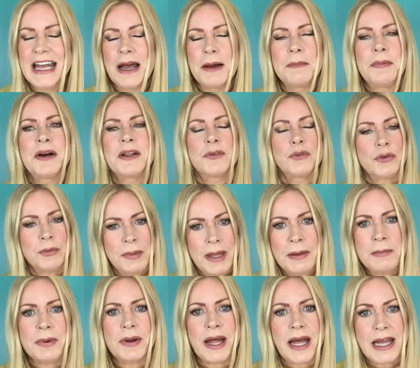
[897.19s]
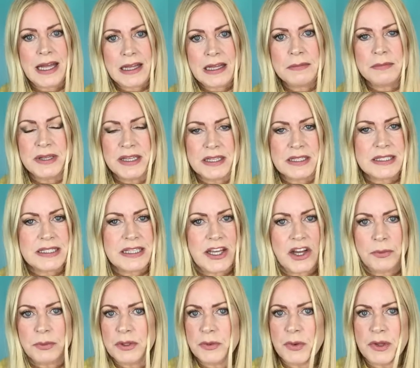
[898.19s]
But remember, I am here to
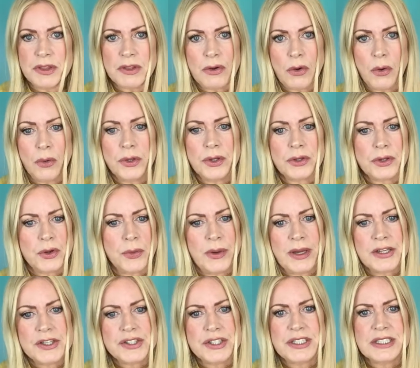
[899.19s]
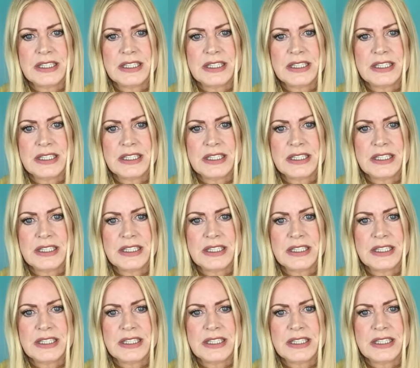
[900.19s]
help you with all your questions,